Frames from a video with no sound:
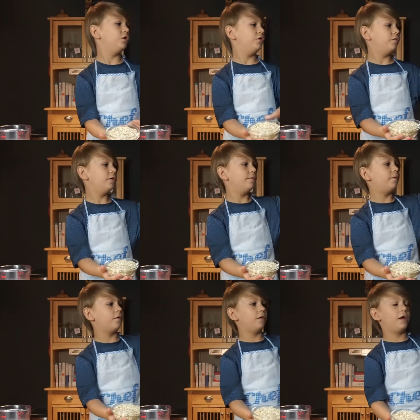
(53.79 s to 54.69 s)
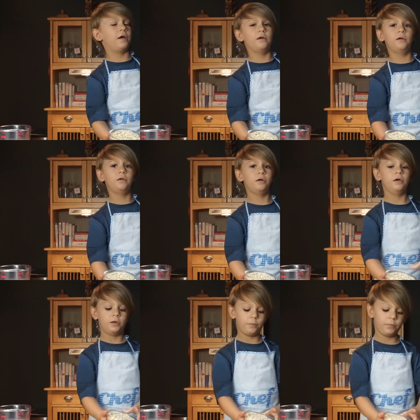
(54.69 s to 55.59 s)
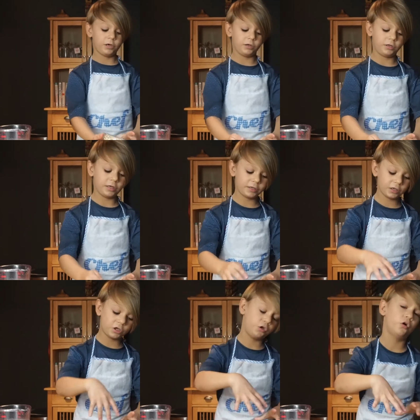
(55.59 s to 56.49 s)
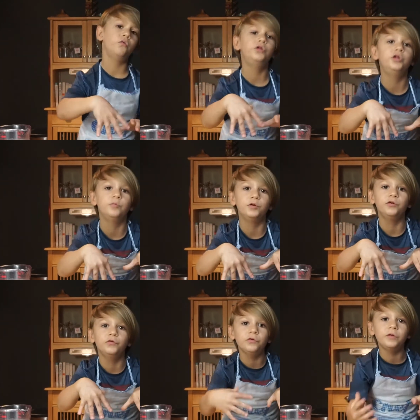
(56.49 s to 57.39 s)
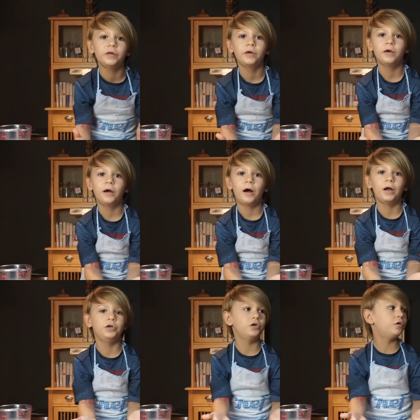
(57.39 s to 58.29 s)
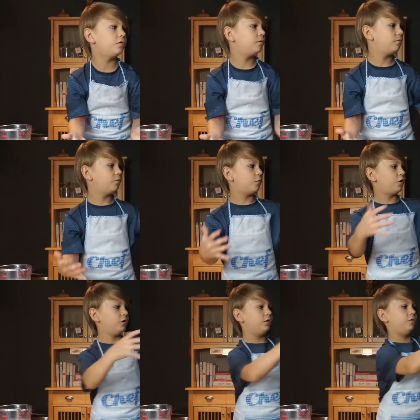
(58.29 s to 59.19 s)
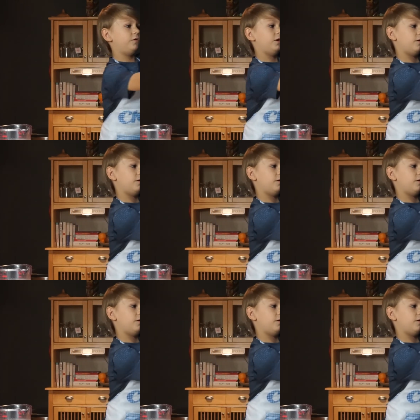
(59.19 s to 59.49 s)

to do it for this is so smooth. I just want to do it.